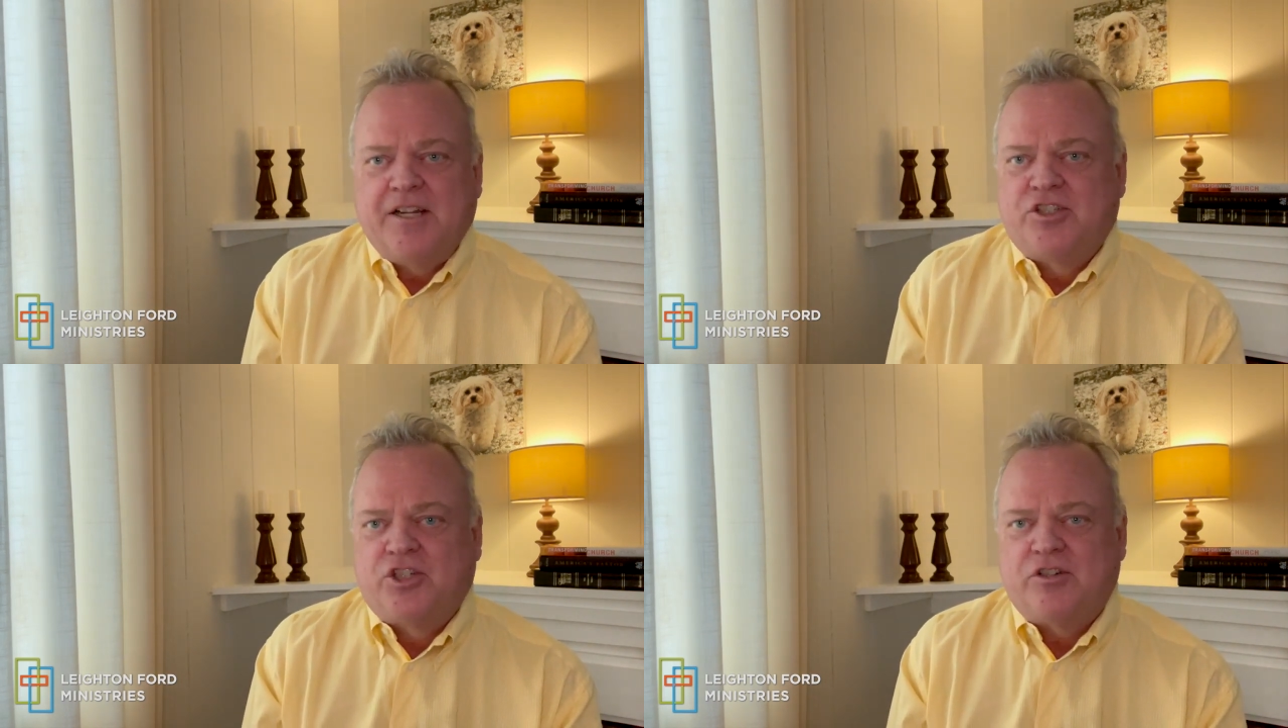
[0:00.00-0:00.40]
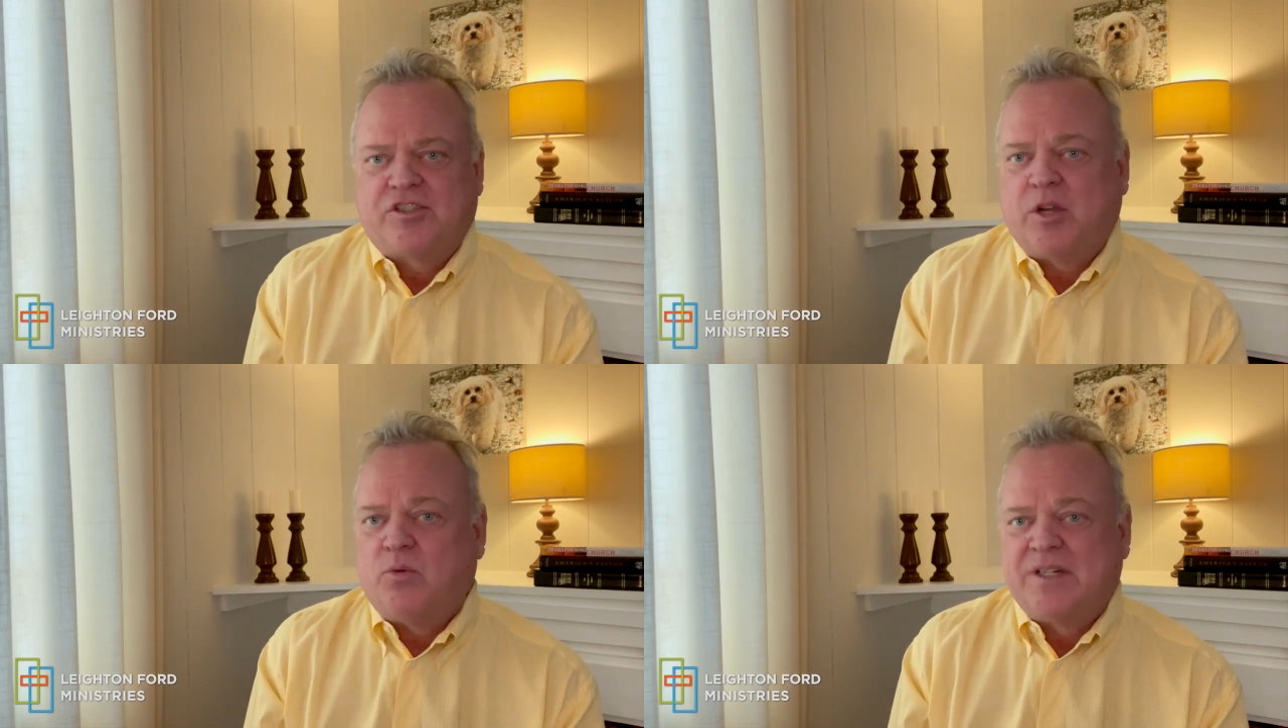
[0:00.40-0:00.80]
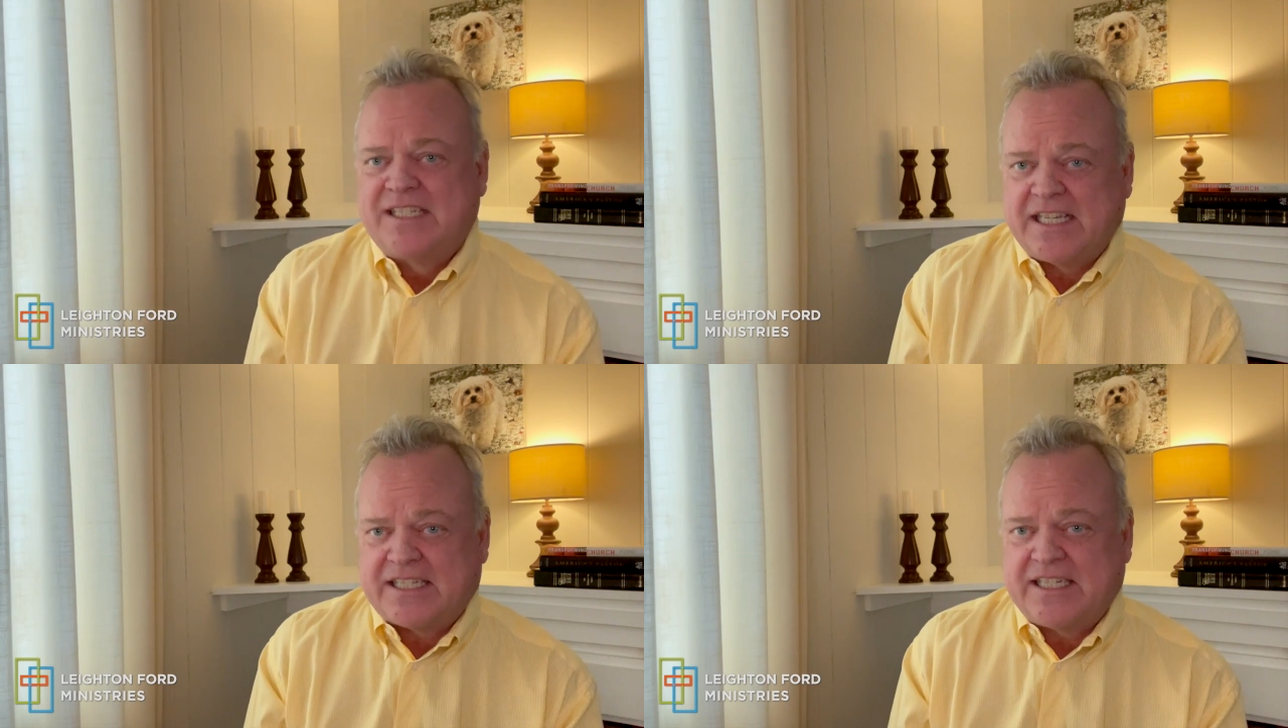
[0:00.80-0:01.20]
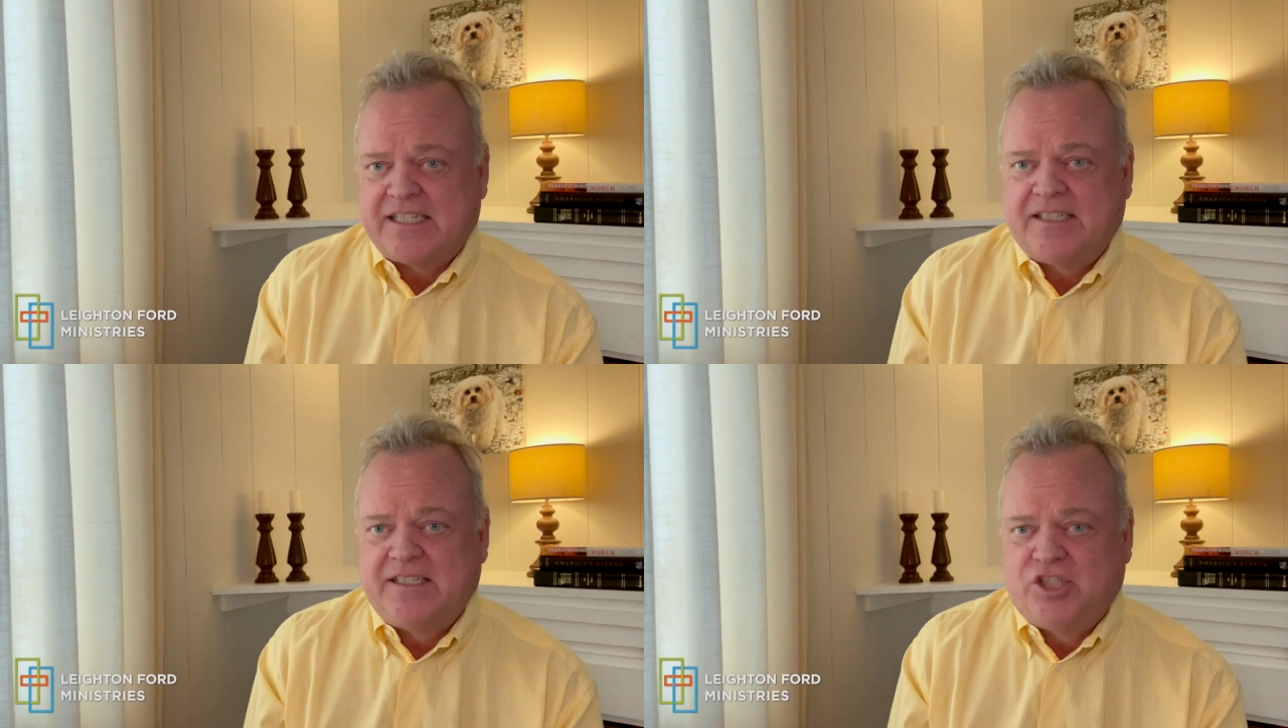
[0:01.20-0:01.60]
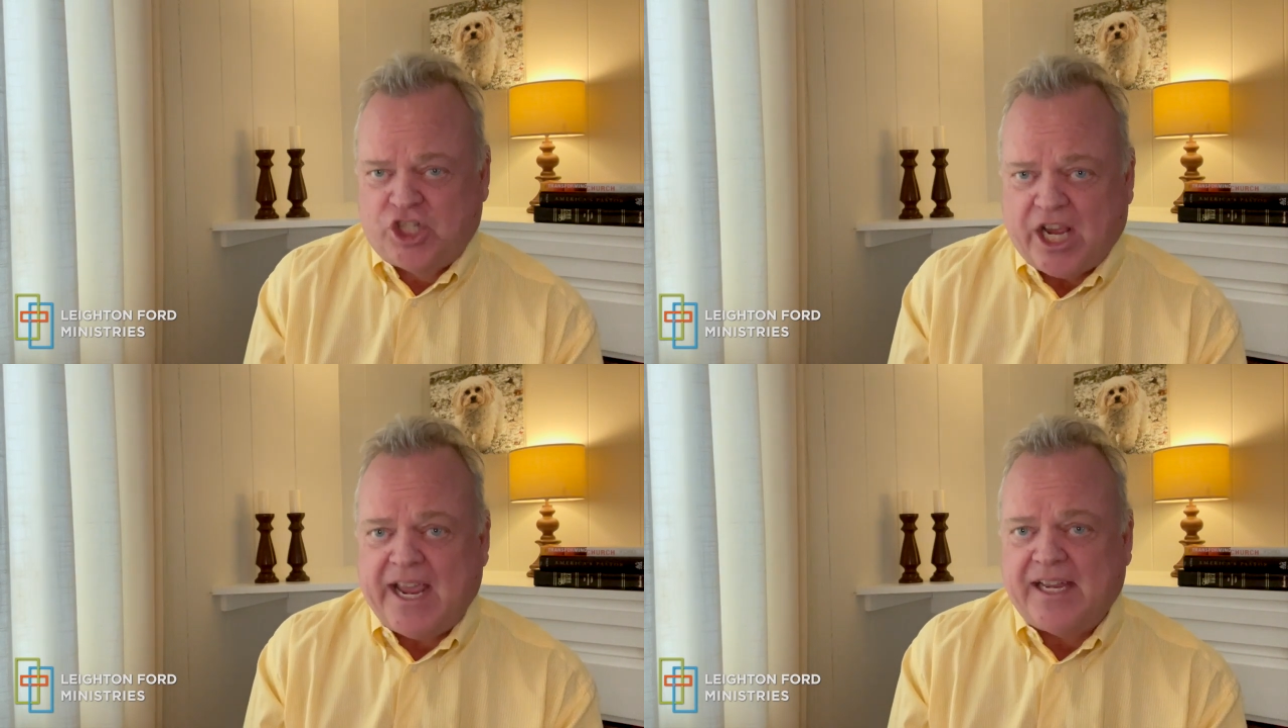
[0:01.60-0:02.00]
church that resisted
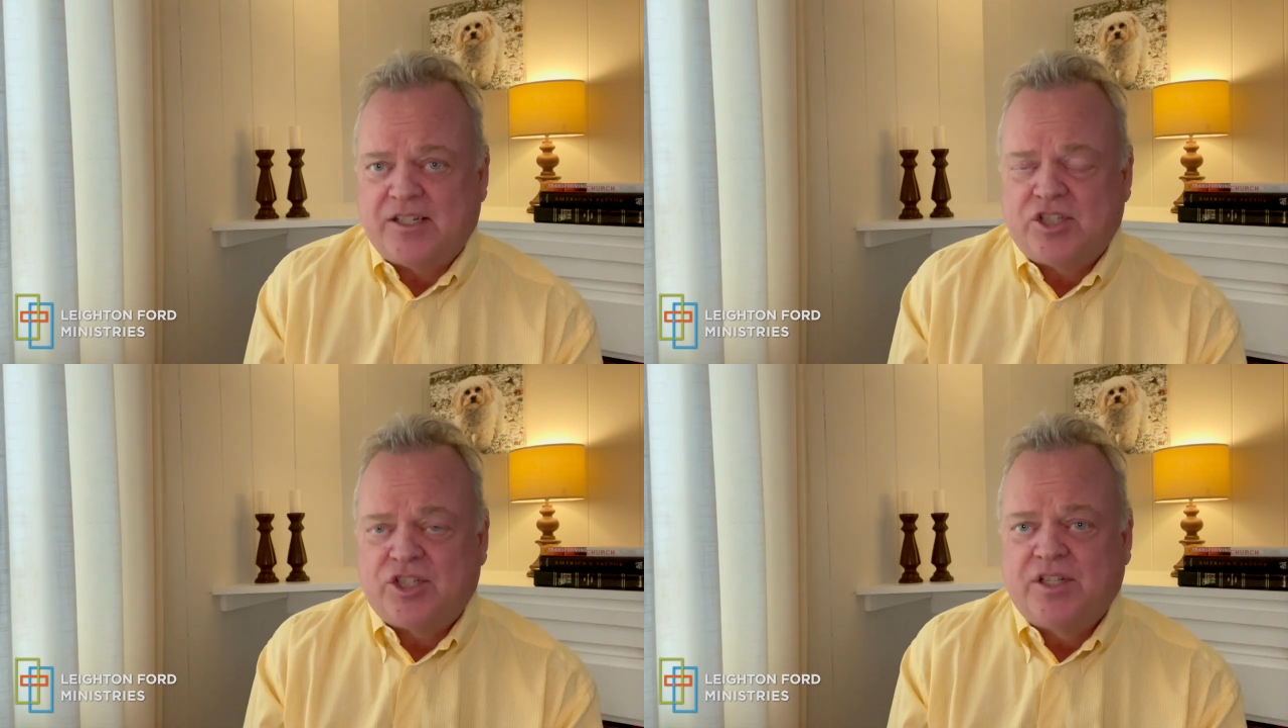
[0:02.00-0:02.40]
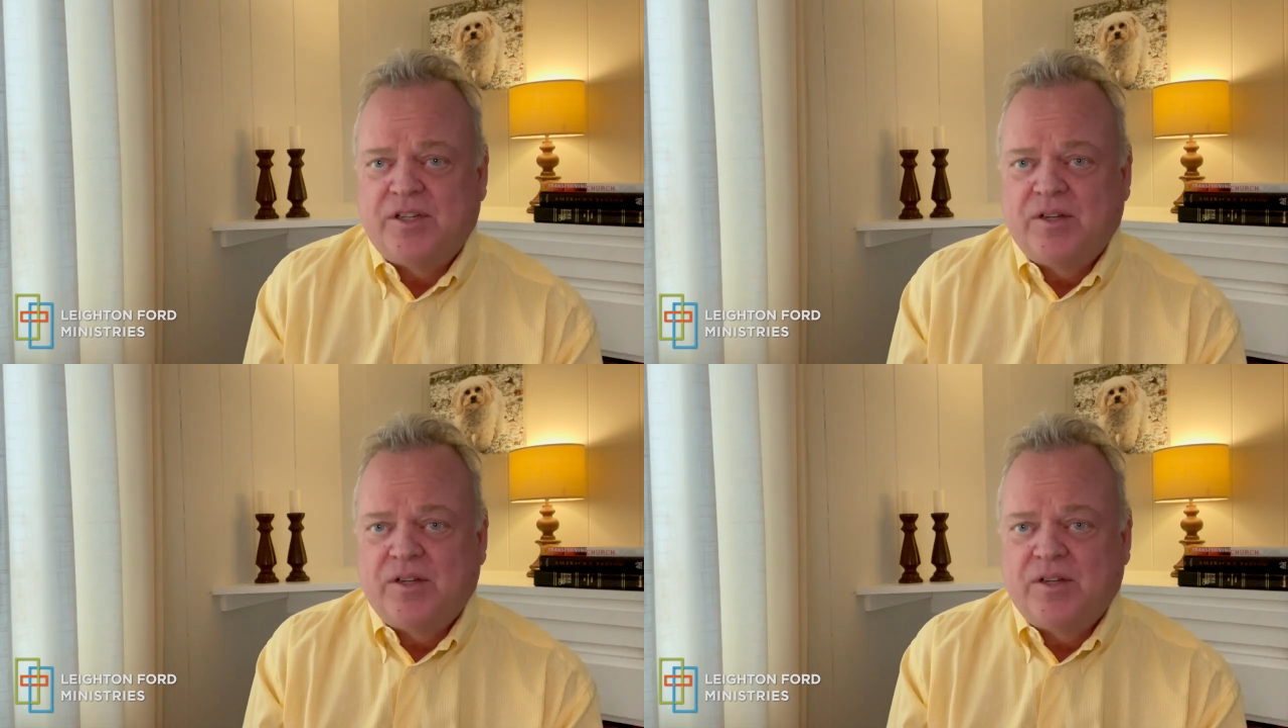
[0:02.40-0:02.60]
change.